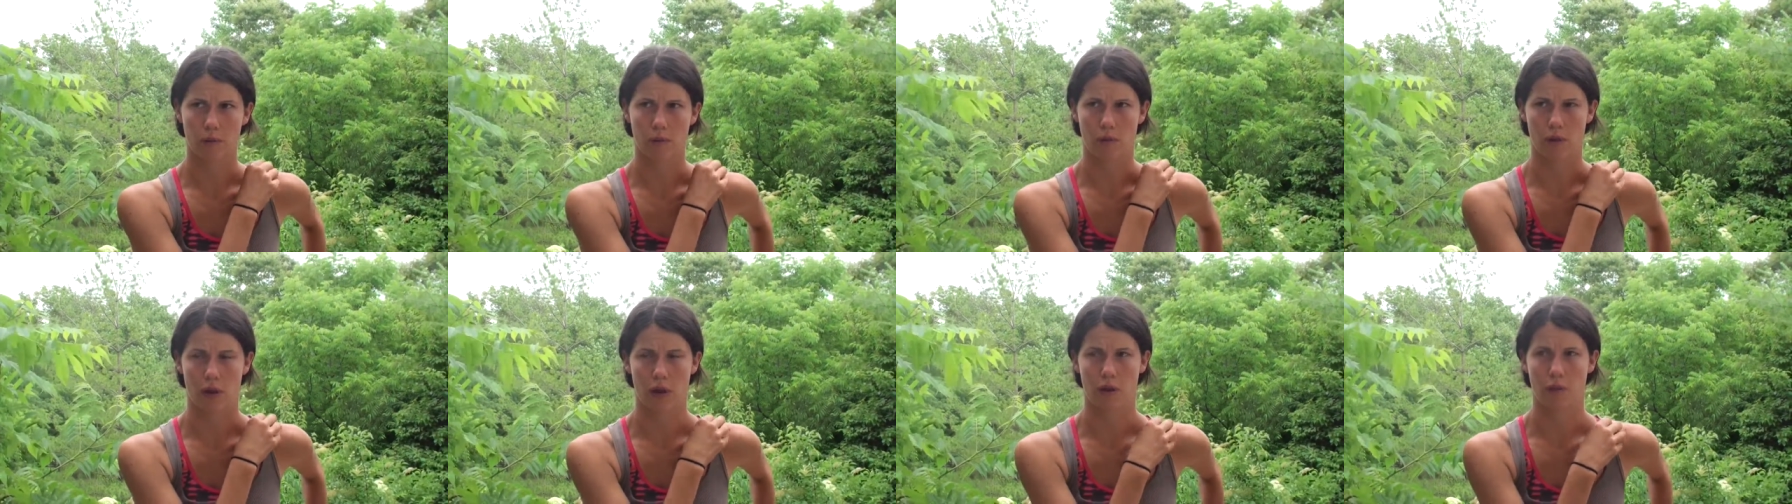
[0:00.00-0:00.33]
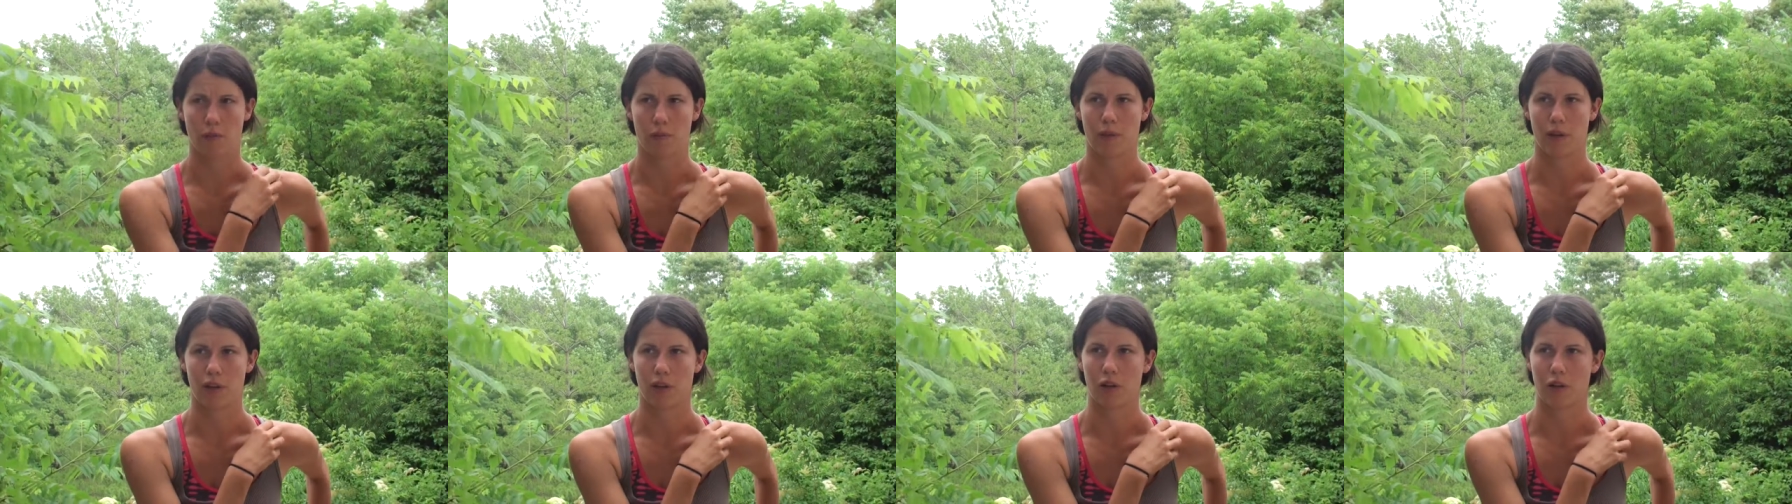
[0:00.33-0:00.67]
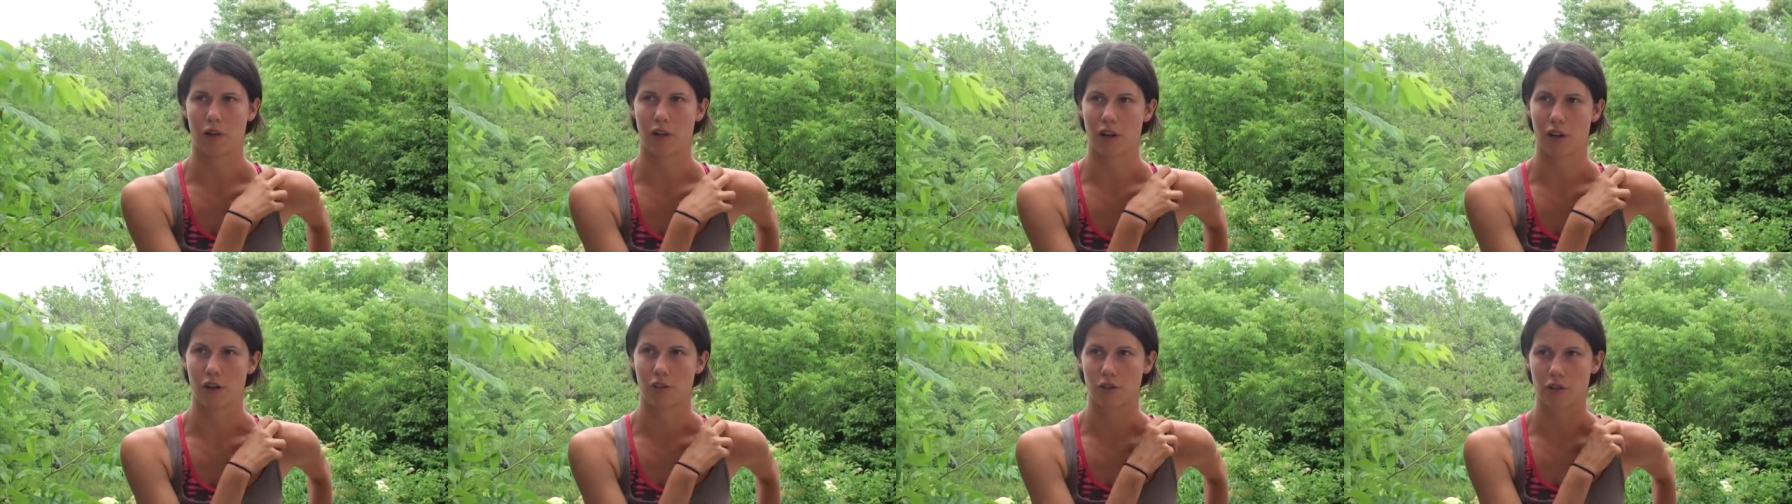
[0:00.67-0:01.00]
so that would be a
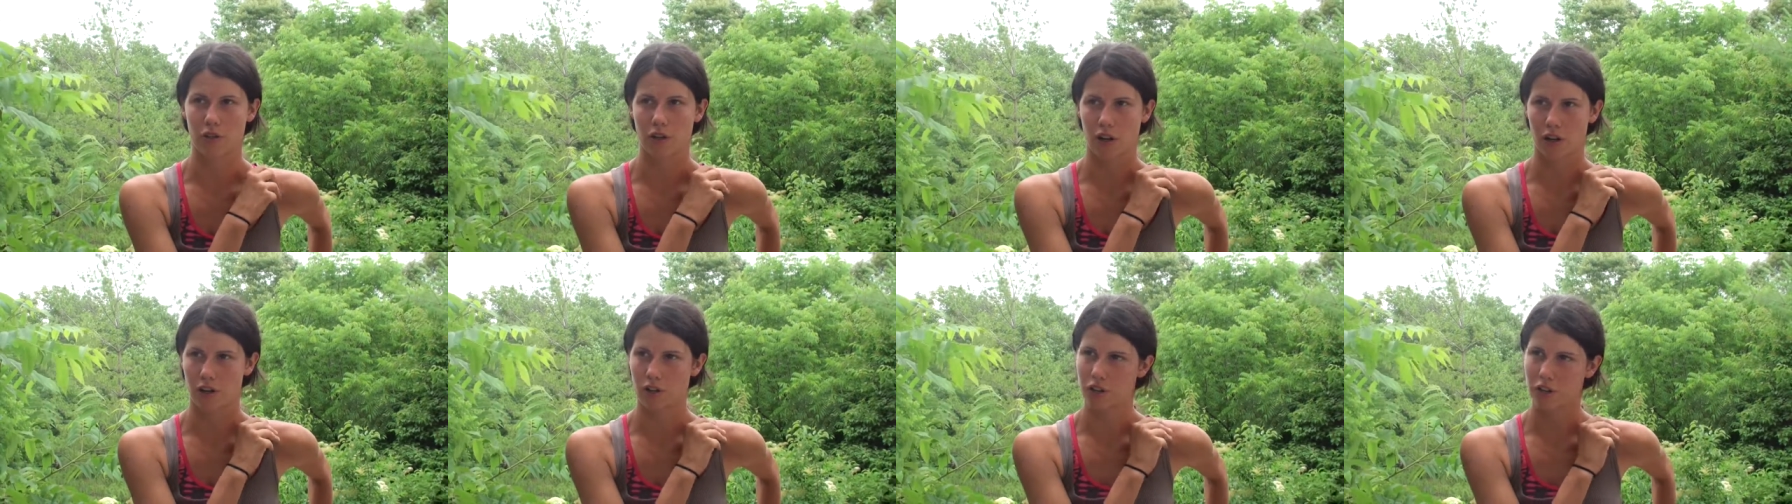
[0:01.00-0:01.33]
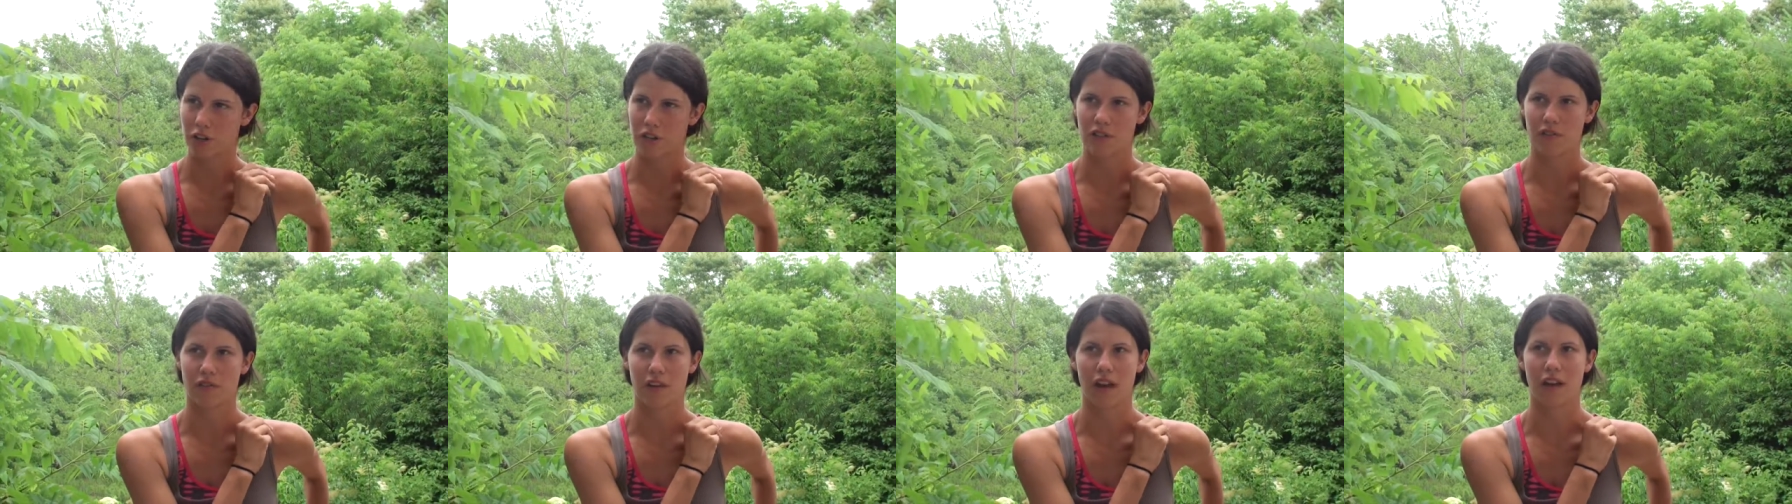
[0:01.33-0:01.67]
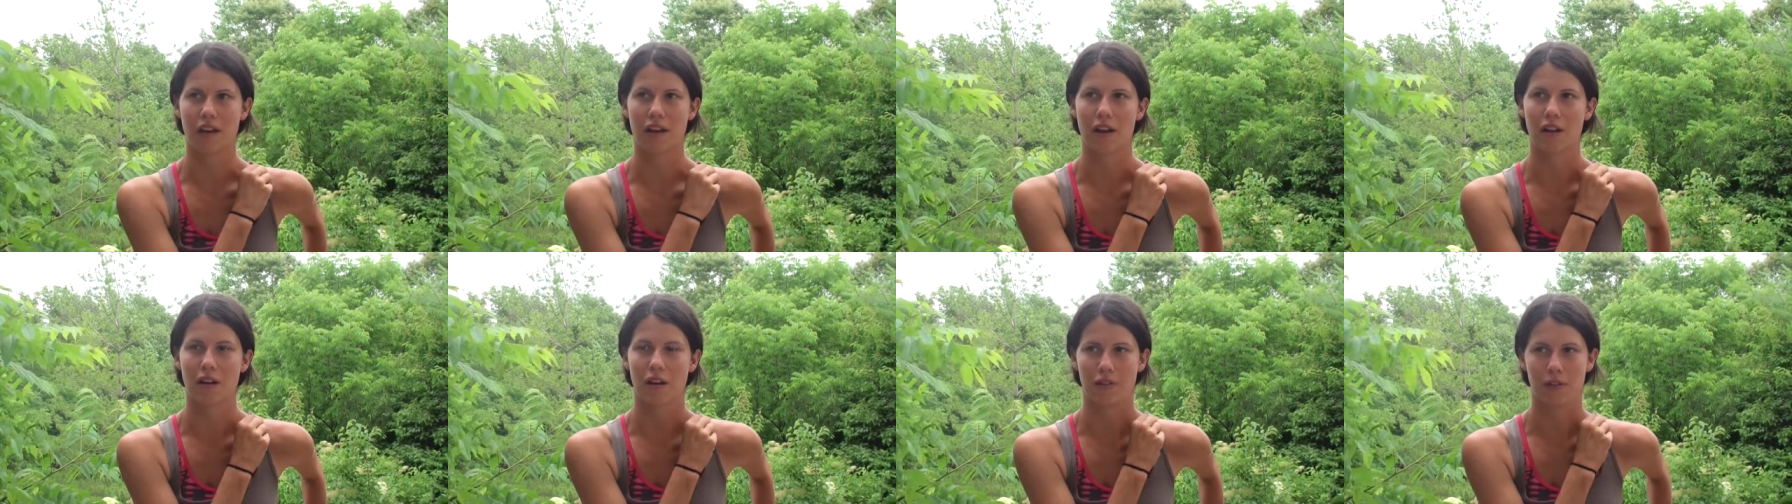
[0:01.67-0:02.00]
good introduction to
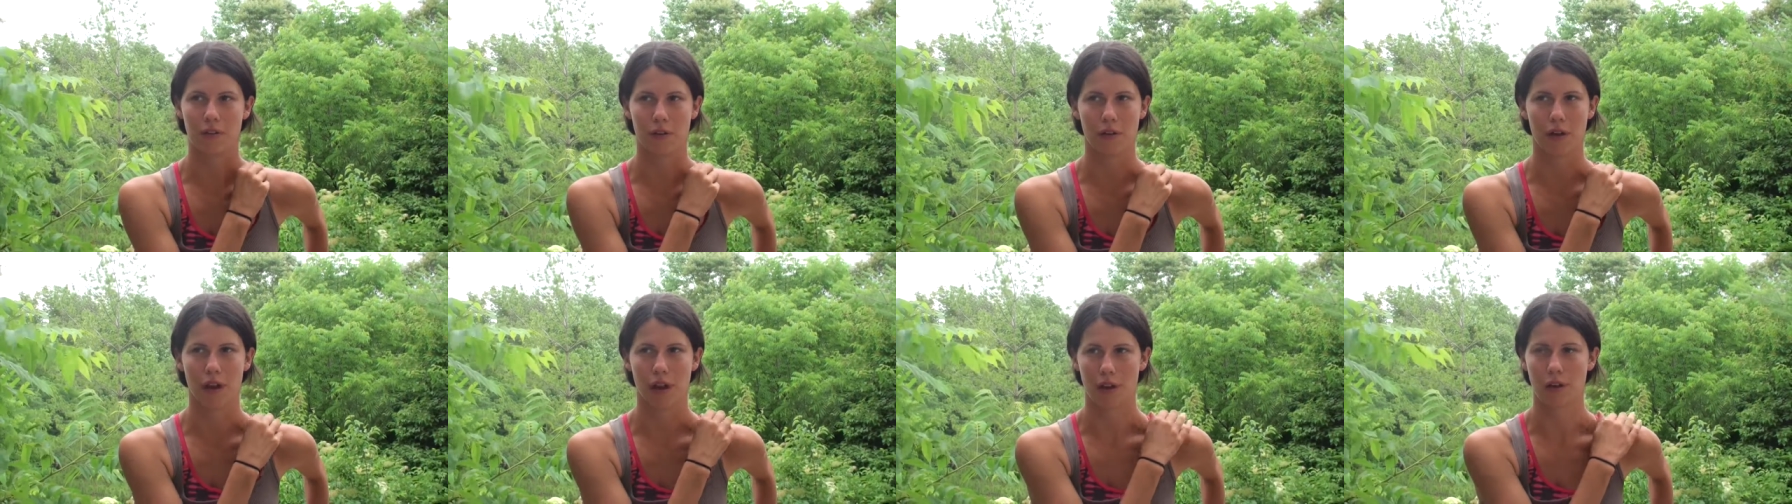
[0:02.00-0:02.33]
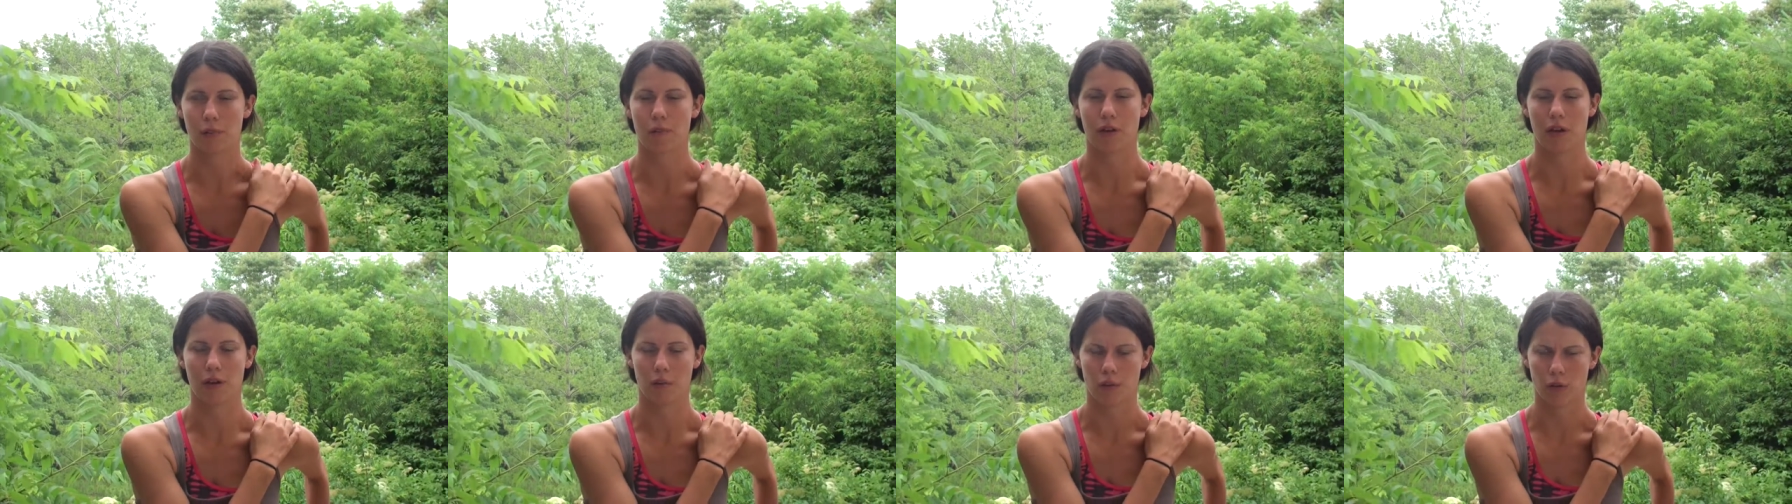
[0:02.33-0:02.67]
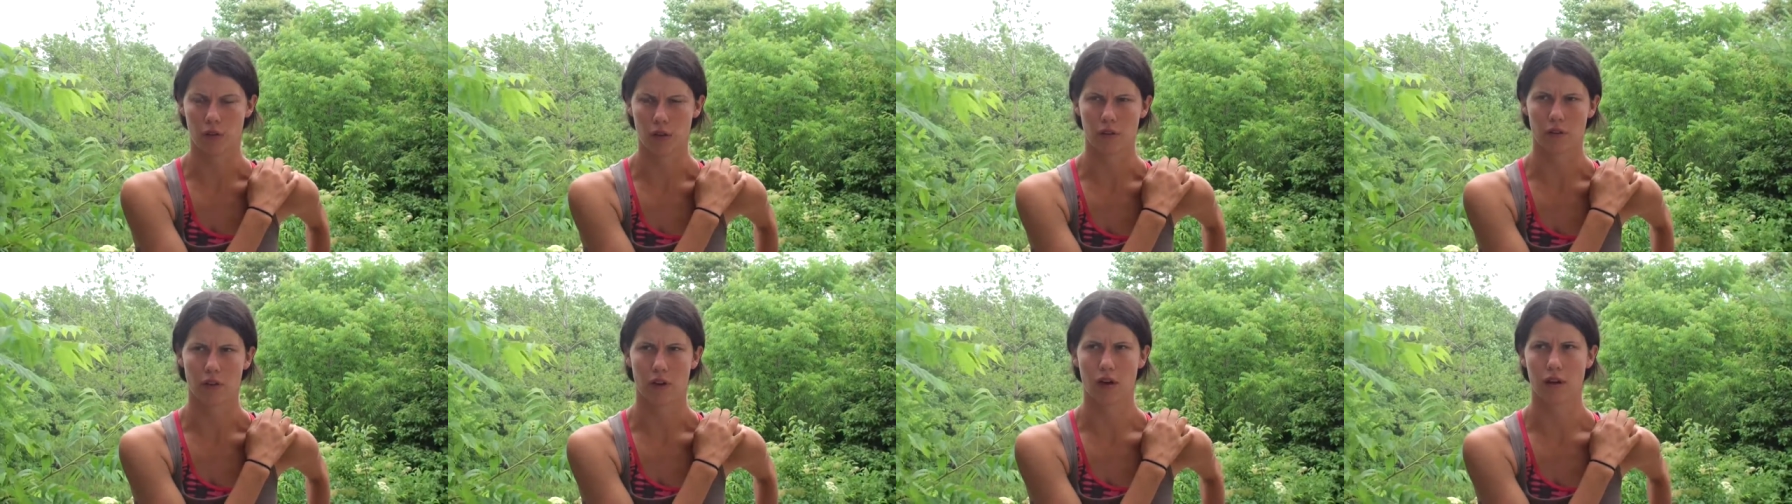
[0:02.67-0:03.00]
find out if you like being
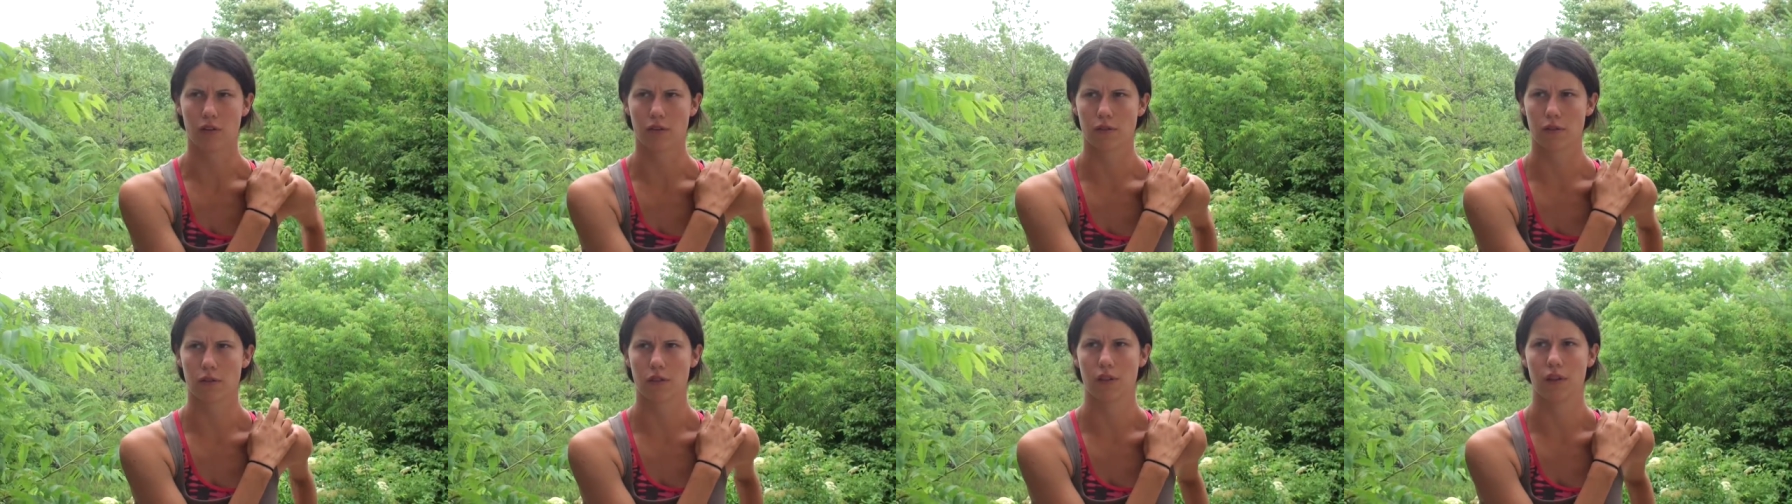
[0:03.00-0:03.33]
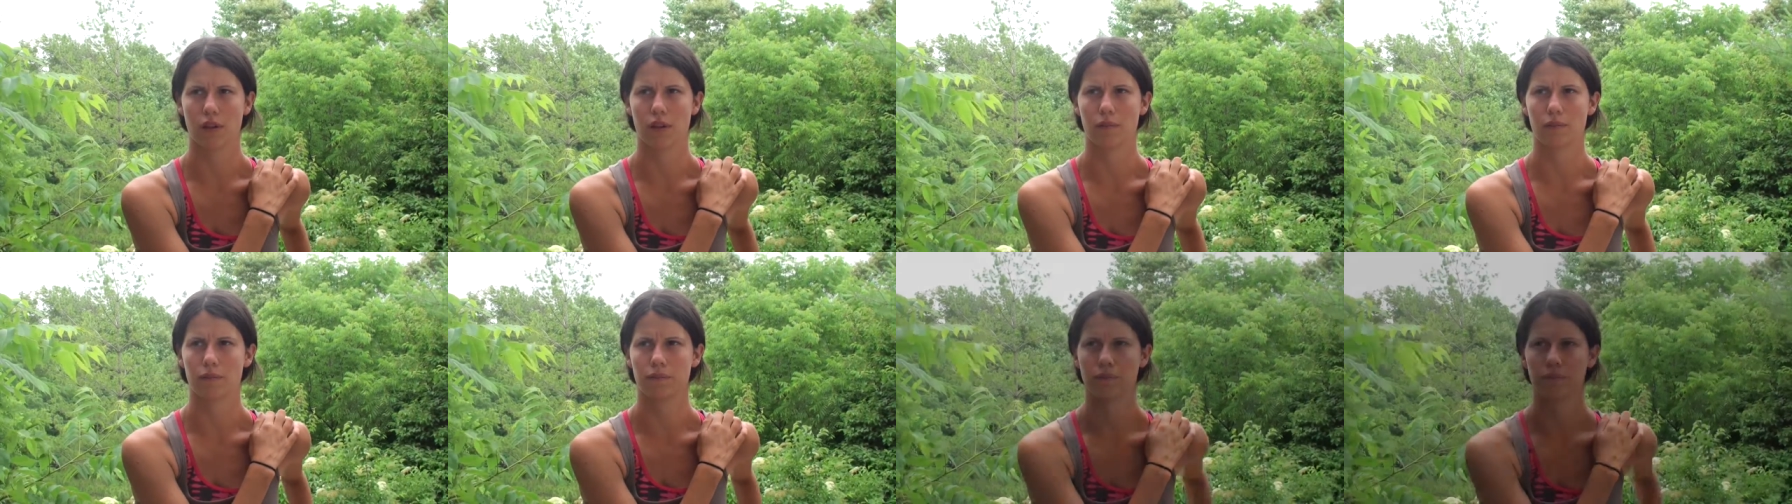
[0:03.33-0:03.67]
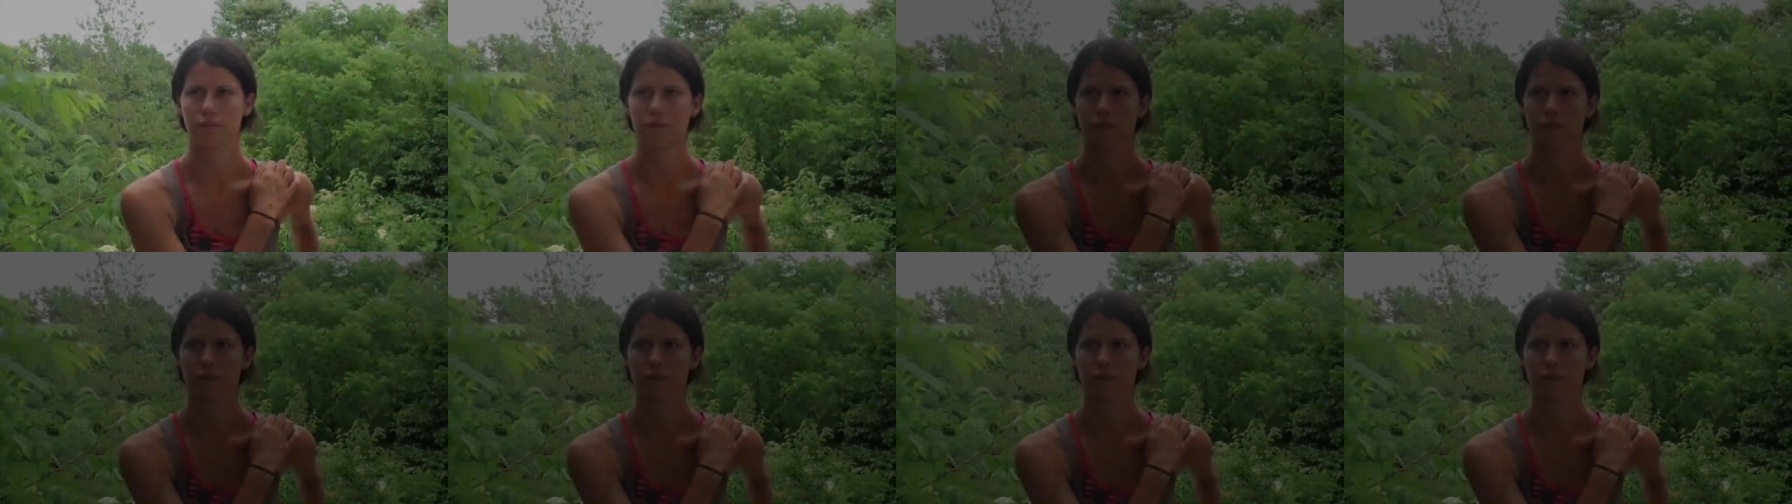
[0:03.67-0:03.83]
more involved with them.